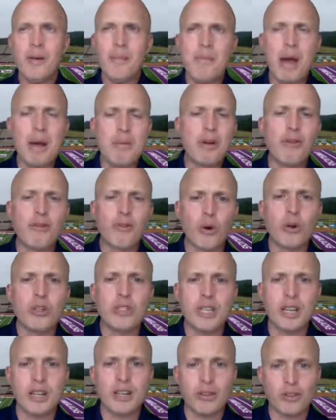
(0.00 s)
Maybe
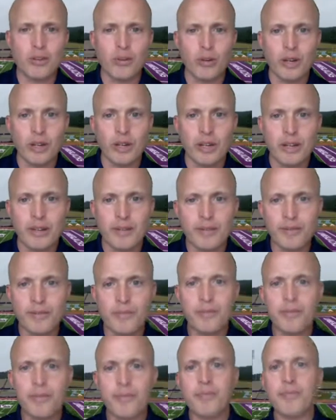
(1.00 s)
14 and 3.
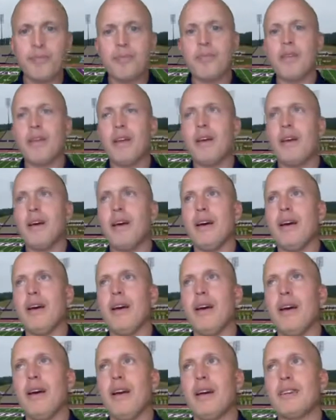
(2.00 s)

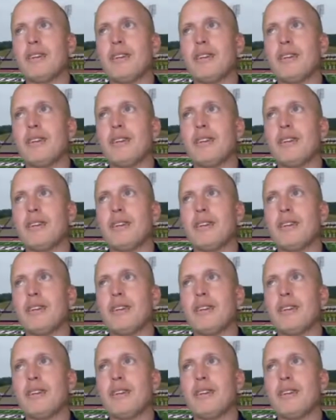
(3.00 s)
And I